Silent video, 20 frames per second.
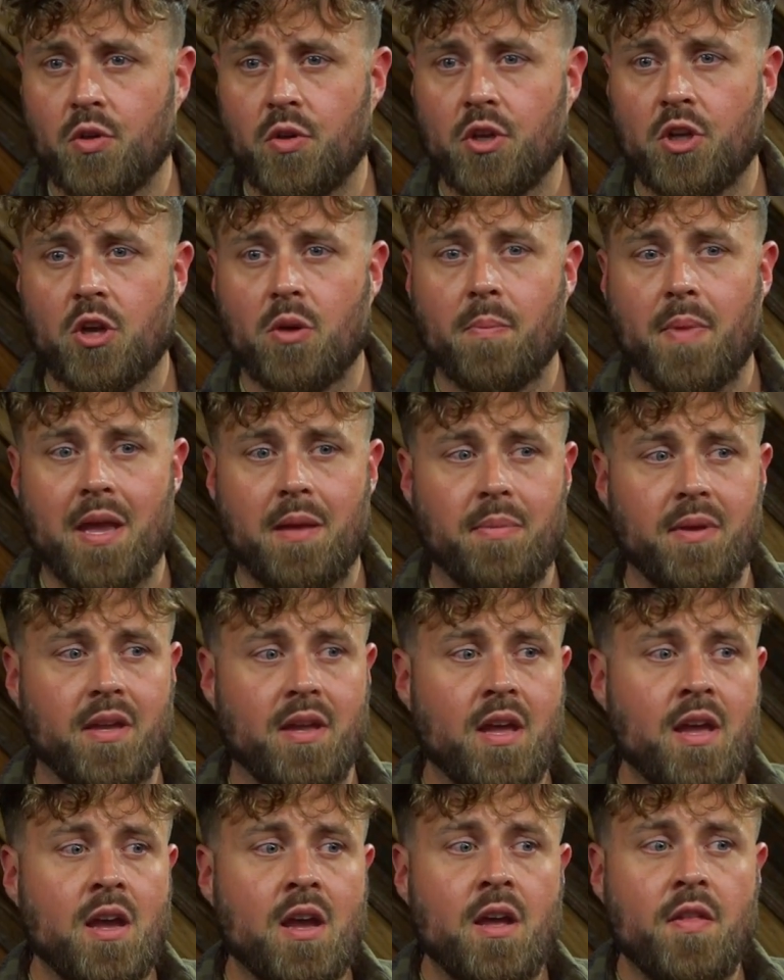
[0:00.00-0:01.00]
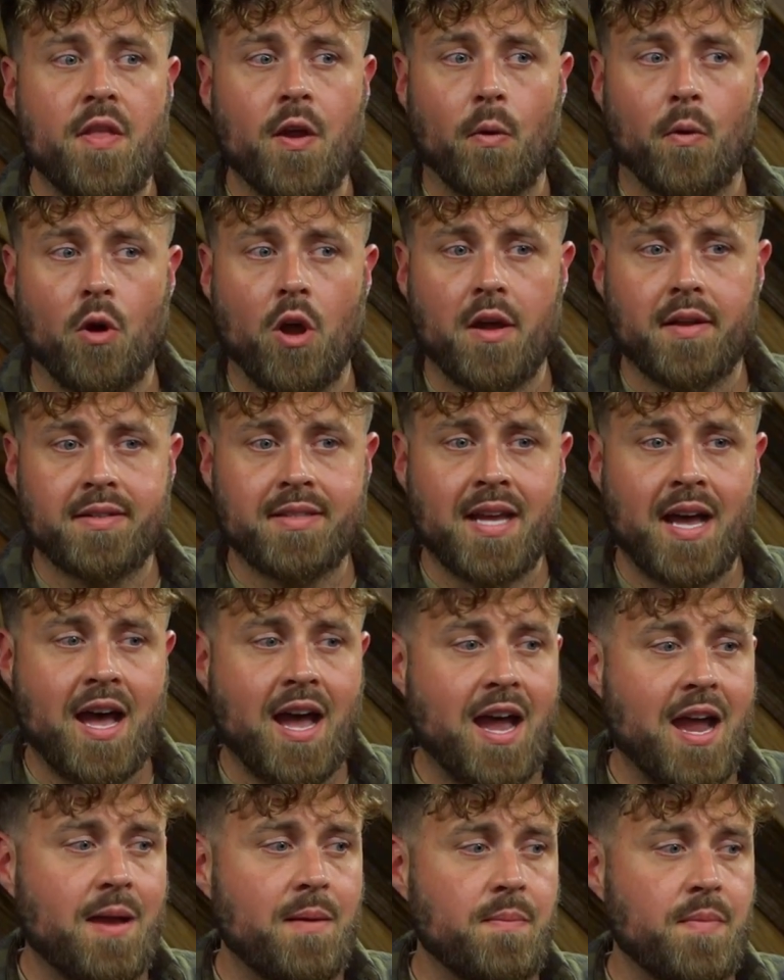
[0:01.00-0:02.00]
You know, maybe they were on
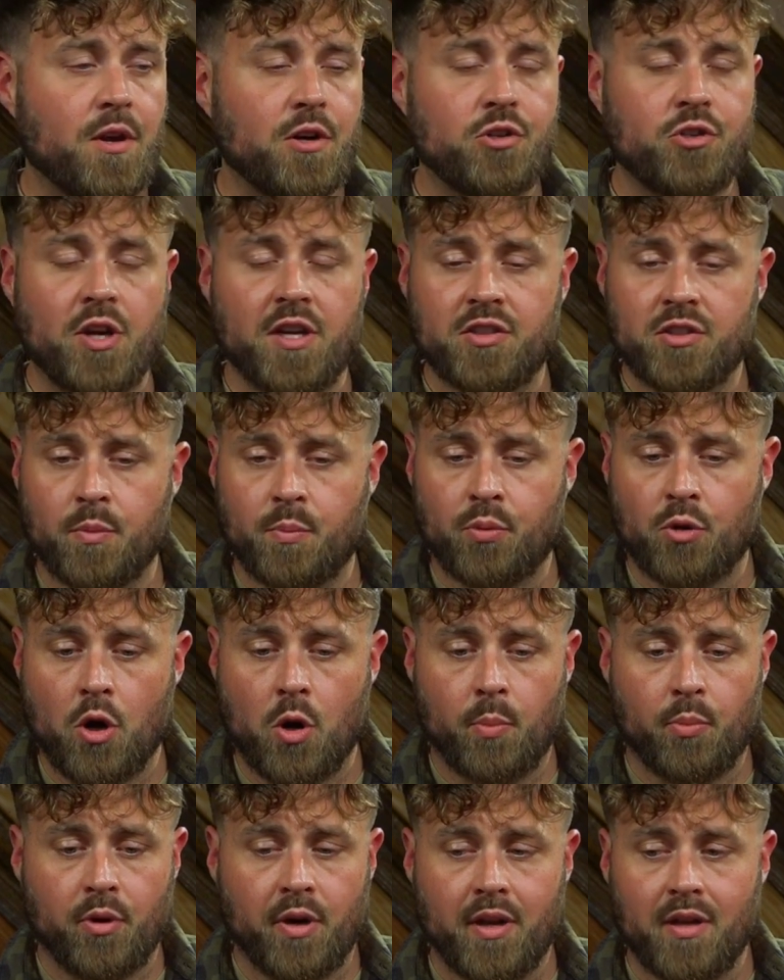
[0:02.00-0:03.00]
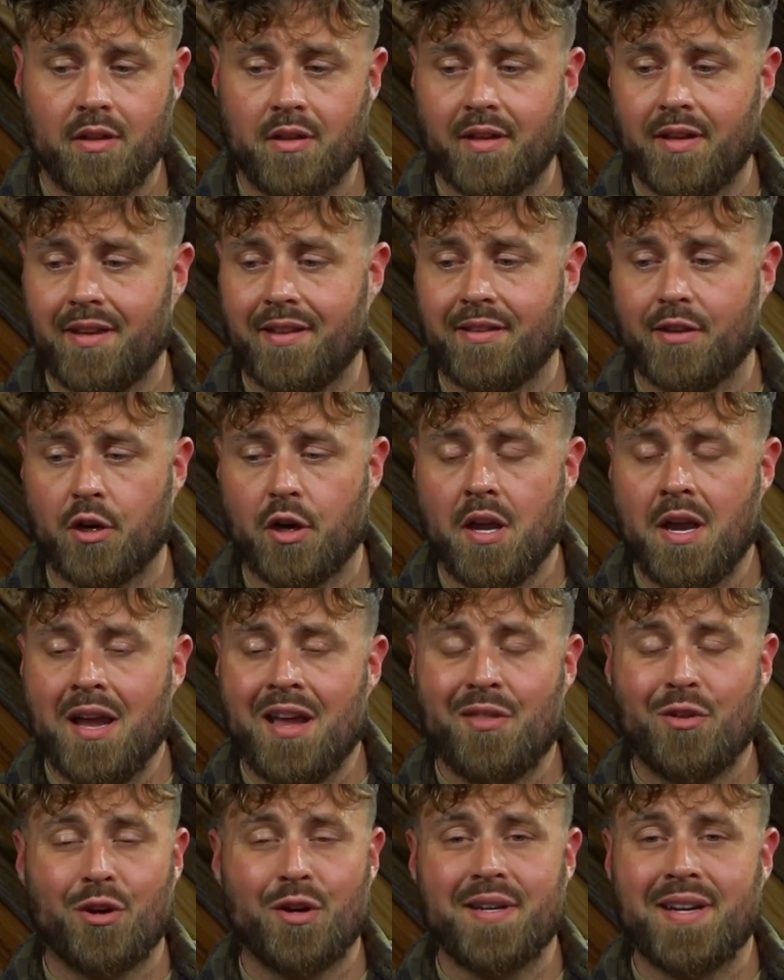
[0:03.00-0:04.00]
time, they're dressed appropriately, they're
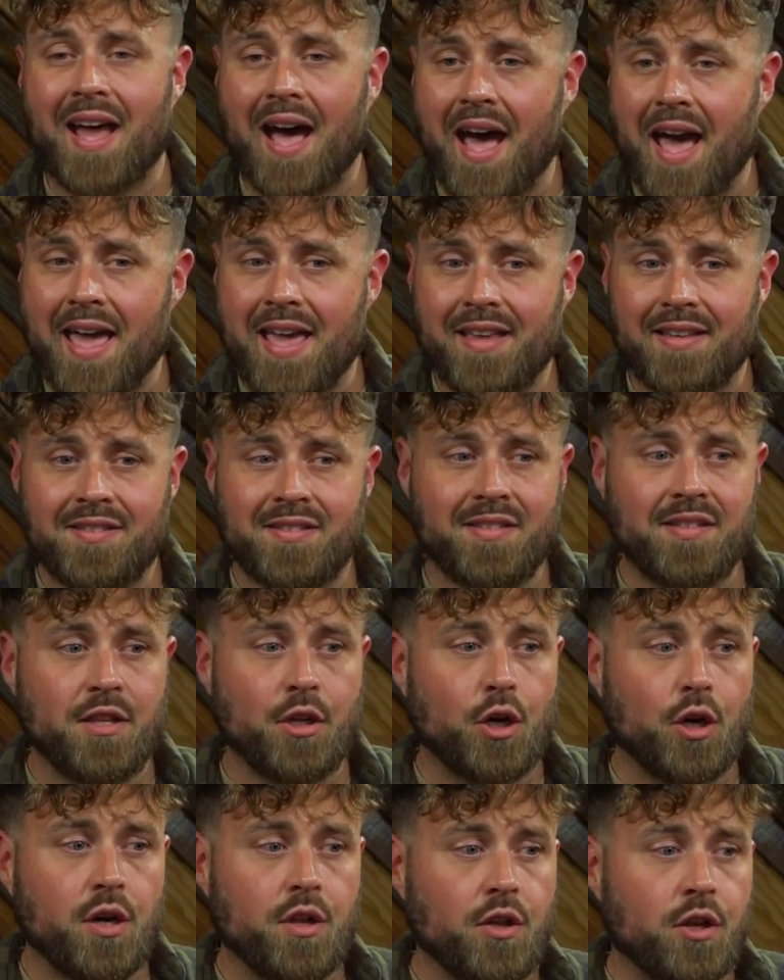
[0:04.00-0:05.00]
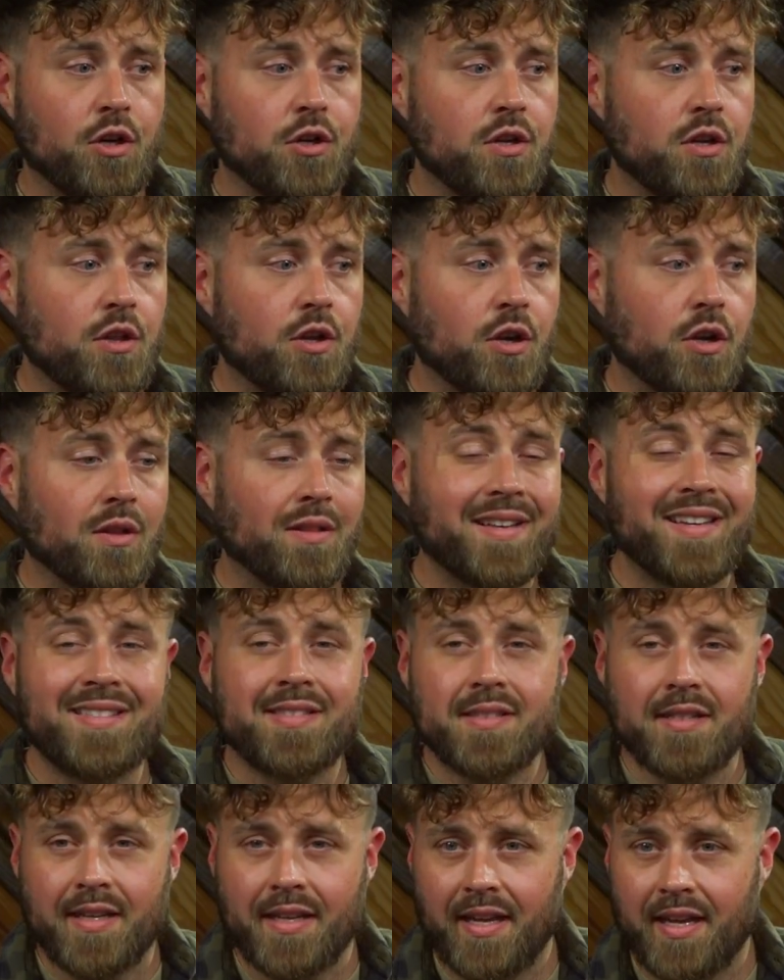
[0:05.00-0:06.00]
nice, they're
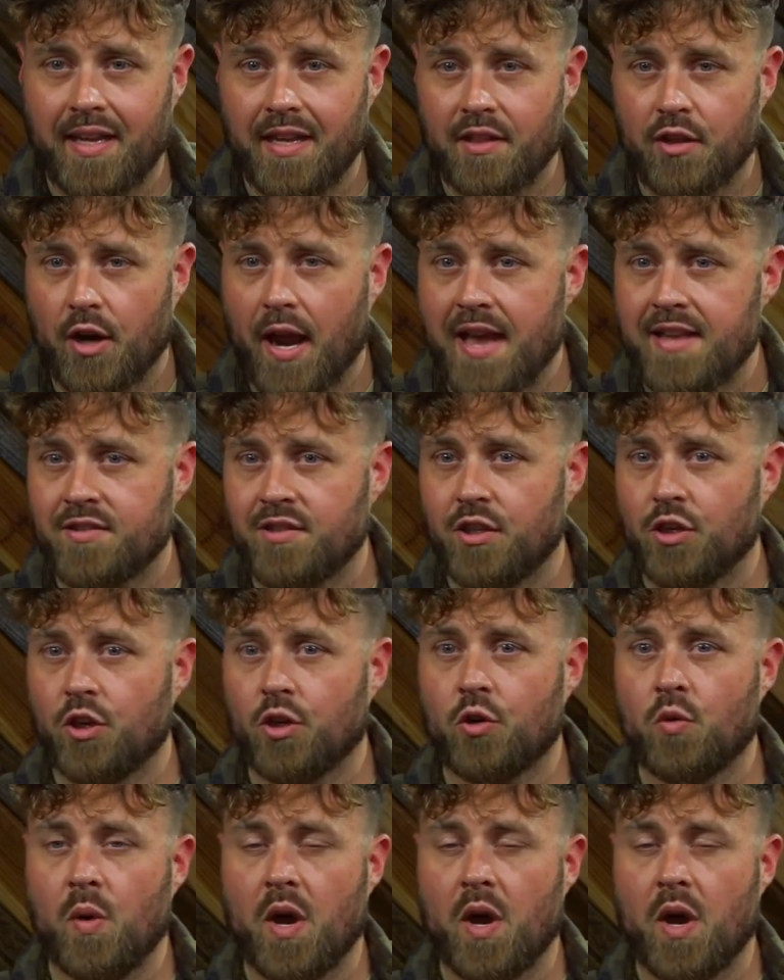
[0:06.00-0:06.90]
listening, they're asking good